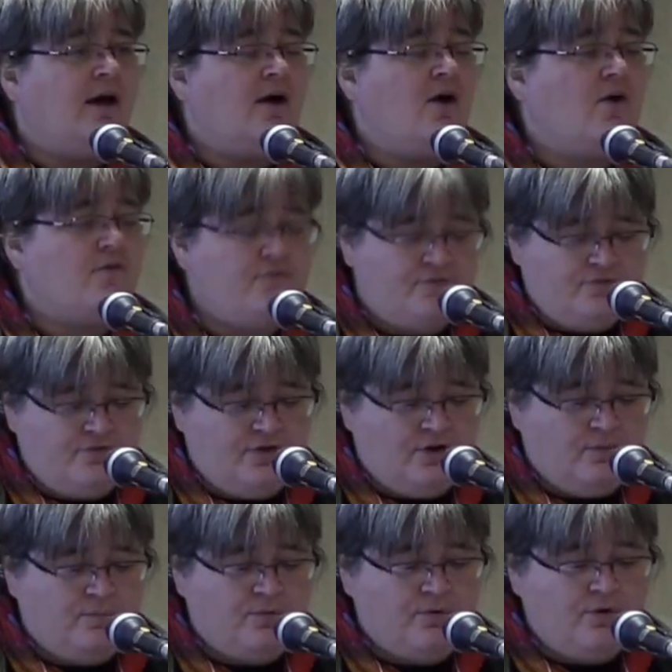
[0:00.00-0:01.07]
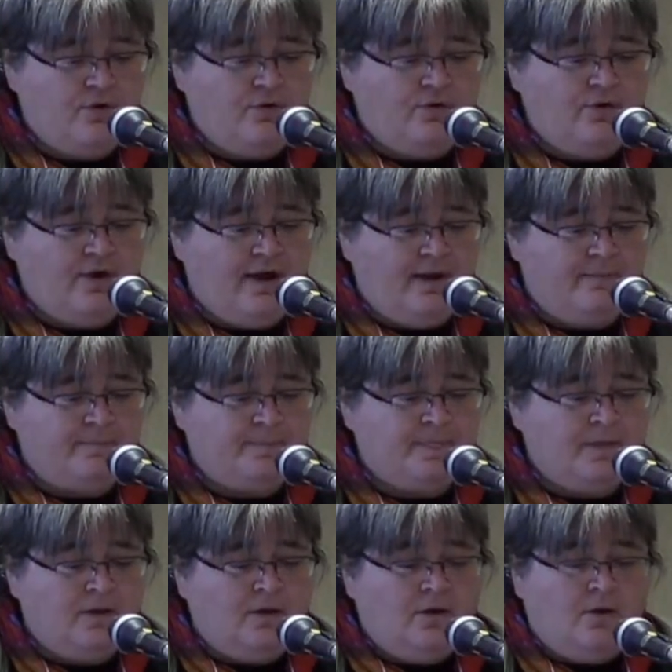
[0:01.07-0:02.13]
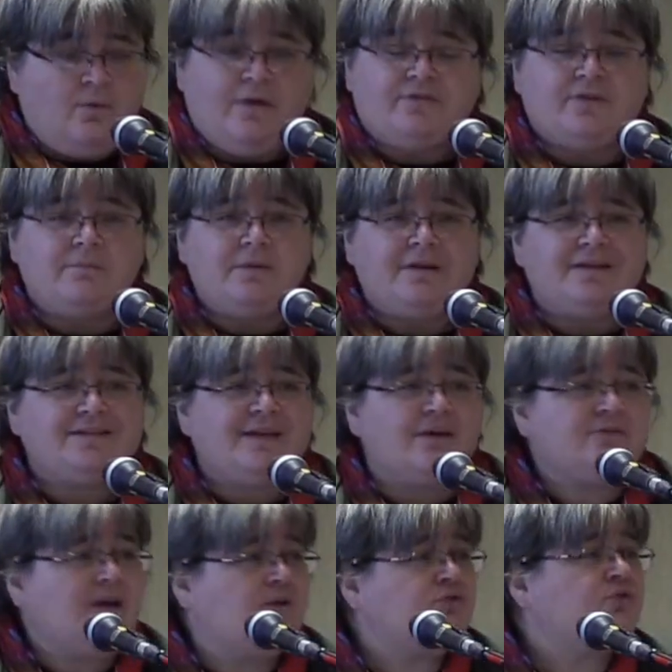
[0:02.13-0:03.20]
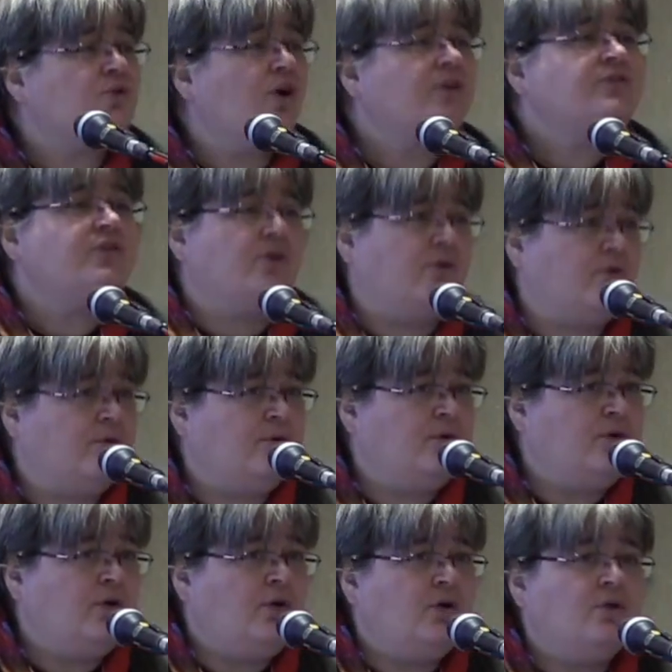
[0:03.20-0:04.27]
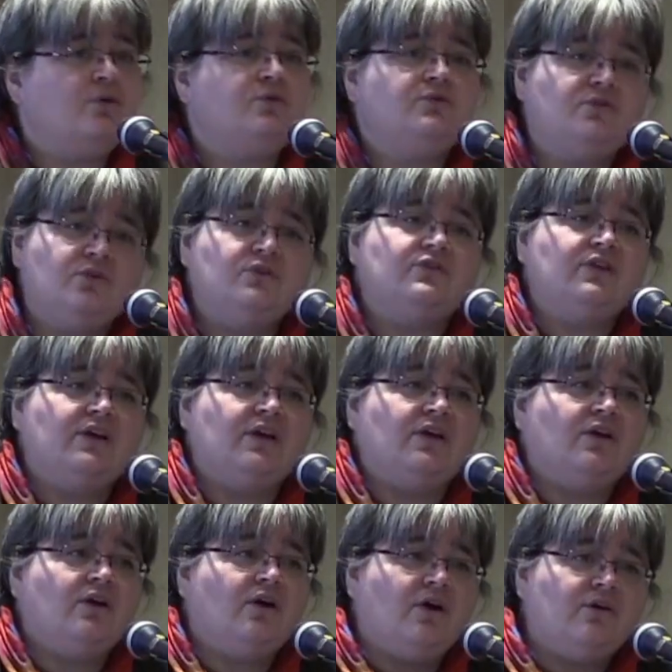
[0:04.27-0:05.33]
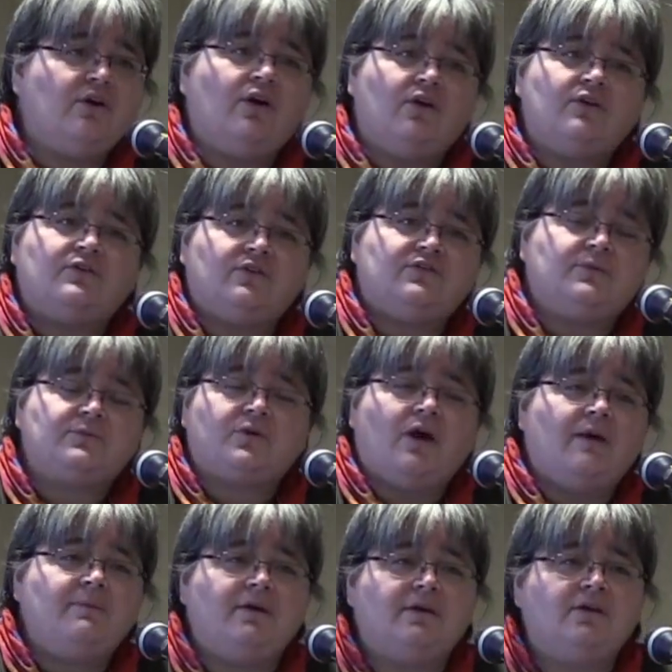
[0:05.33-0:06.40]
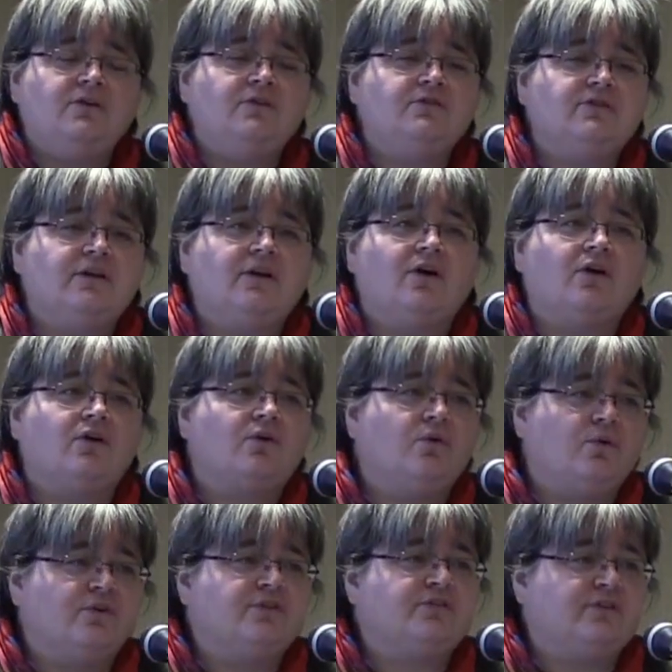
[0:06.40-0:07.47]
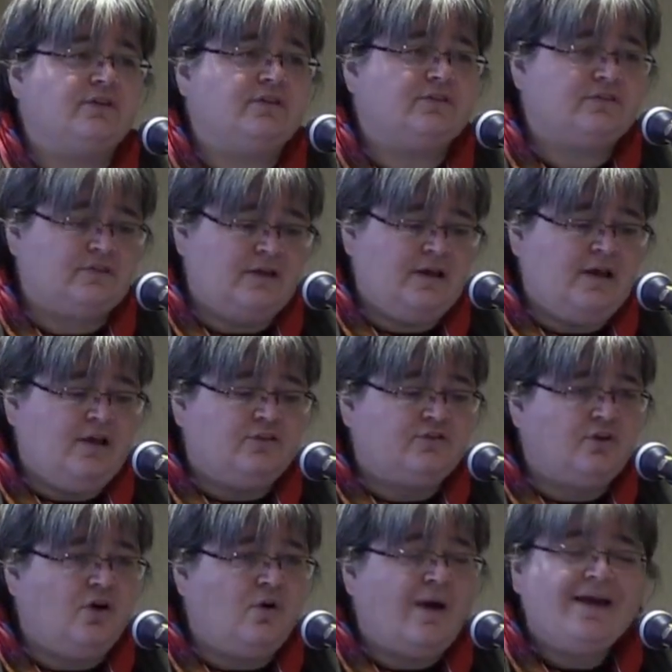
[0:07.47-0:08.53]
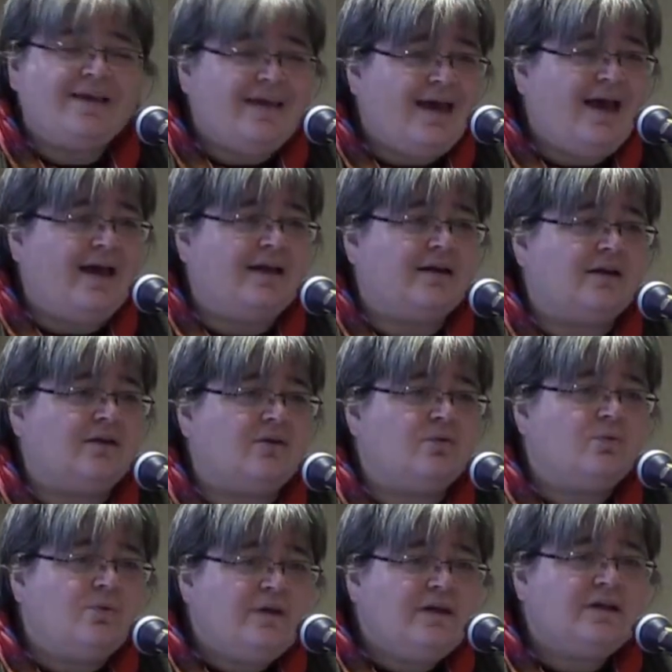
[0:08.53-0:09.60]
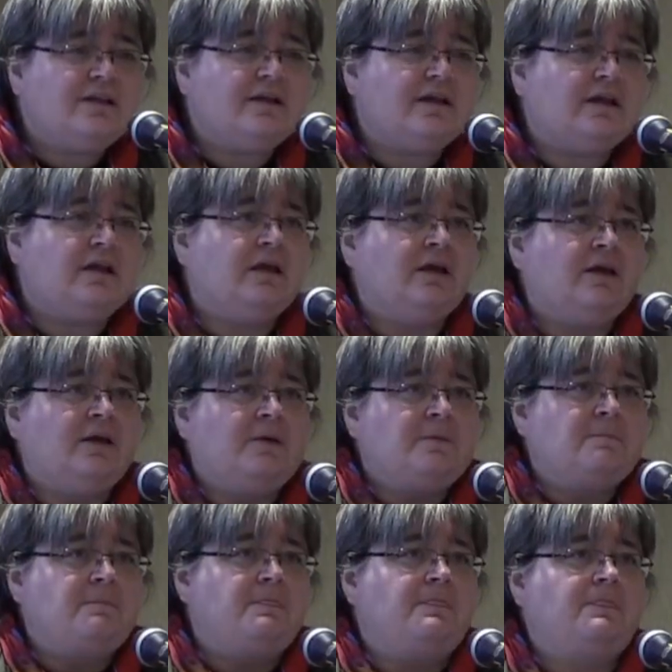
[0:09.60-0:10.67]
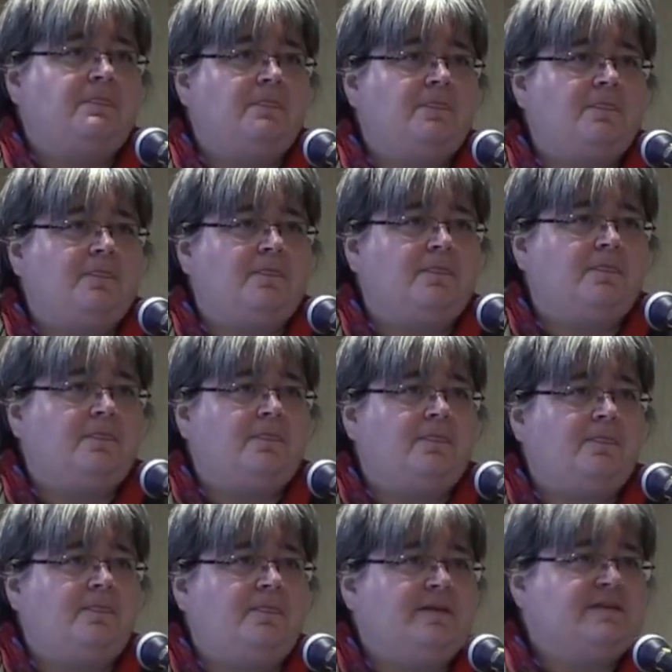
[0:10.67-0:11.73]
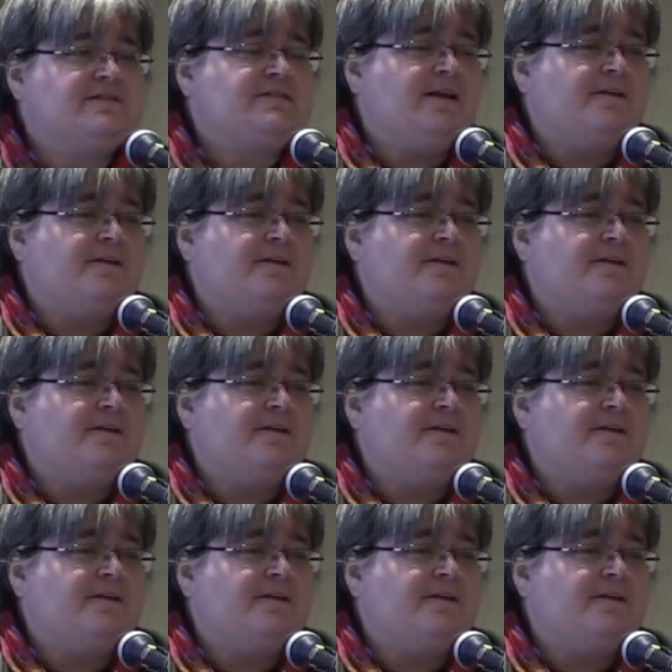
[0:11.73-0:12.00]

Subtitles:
of their program. We have somebody in downtown Toronto who's using, or subscribing and using our courses. So again, really, these